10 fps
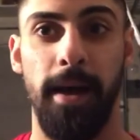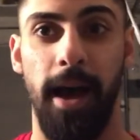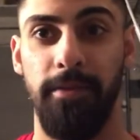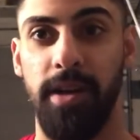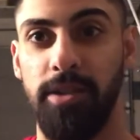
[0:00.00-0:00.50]

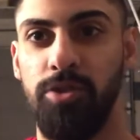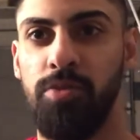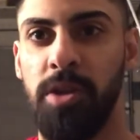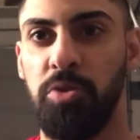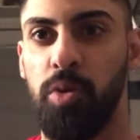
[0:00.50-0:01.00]
I've cut too
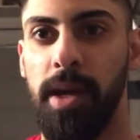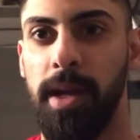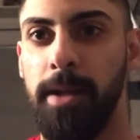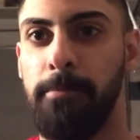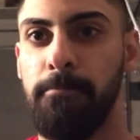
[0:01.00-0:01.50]
much
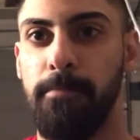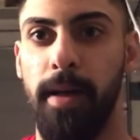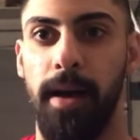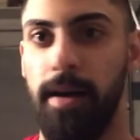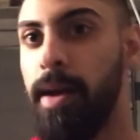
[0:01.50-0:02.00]
weight
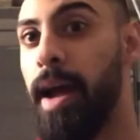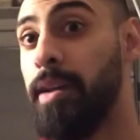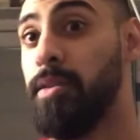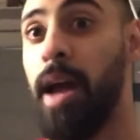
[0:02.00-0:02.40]
uh,